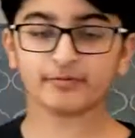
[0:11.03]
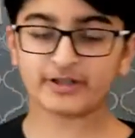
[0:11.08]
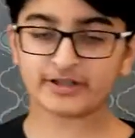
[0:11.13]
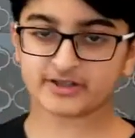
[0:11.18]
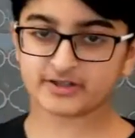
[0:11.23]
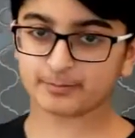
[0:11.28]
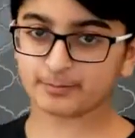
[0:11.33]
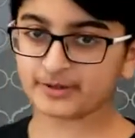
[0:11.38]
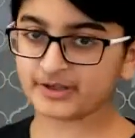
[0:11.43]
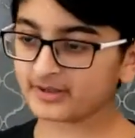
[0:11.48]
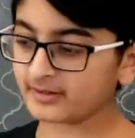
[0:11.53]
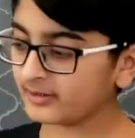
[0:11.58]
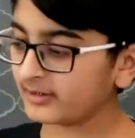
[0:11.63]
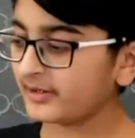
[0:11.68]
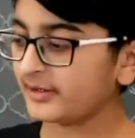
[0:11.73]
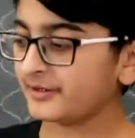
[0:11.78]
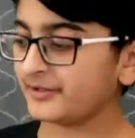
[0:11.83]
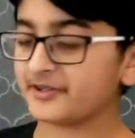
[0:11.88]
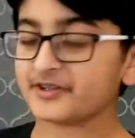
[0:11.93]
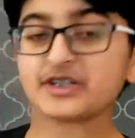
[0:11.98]
recipe,
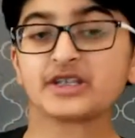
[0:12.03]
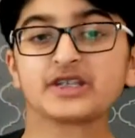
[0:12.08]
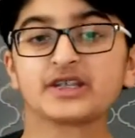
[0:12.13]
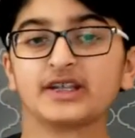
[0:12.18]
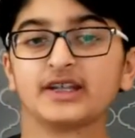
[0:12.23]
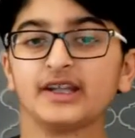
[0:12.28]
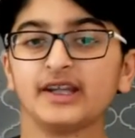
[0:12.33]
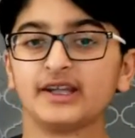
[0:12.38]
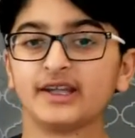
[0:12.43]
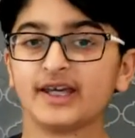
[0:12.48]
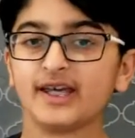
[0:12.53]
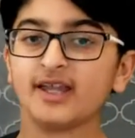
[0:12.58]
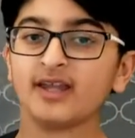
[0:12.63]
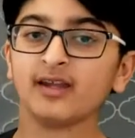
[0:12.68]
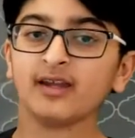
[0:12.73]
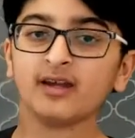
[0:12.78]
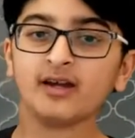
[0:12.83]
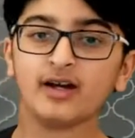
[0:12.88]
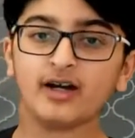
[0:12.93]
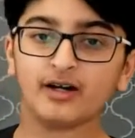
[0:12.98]
you're just going to get
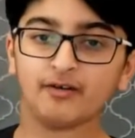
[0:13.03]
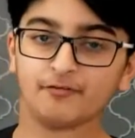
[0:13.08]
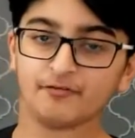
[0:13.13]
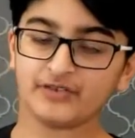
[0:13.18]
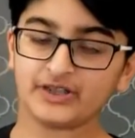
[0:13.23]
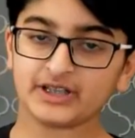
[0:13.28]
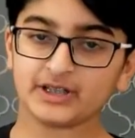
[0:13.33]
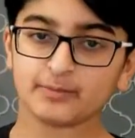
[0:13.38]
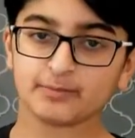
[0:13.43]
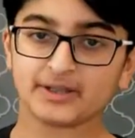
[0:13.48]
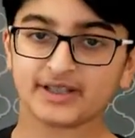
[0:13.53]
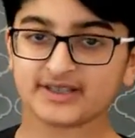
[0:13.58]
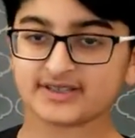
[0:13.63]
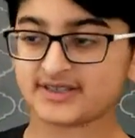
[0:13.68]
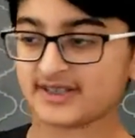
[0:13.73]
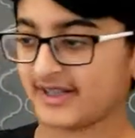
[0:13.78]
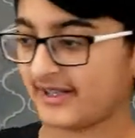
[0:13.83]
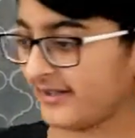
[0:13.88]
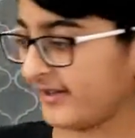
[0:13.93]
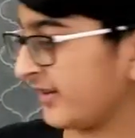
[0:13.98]
a
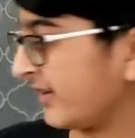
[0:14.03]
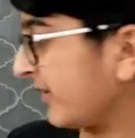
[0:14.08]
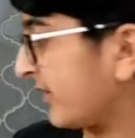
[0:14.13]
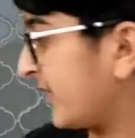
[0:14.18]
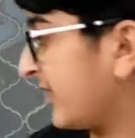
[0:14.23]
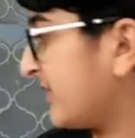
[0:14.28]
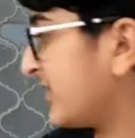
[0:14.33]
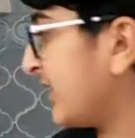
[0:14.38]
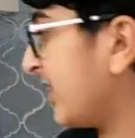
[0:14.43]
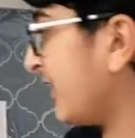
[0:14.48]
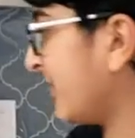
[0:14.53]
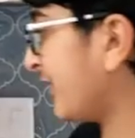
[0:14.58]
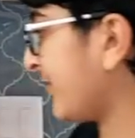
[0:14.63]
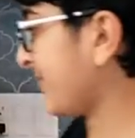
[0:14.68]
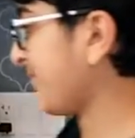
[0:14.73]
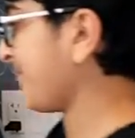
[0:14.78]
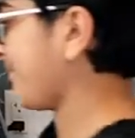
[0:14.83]
Vitamix Air container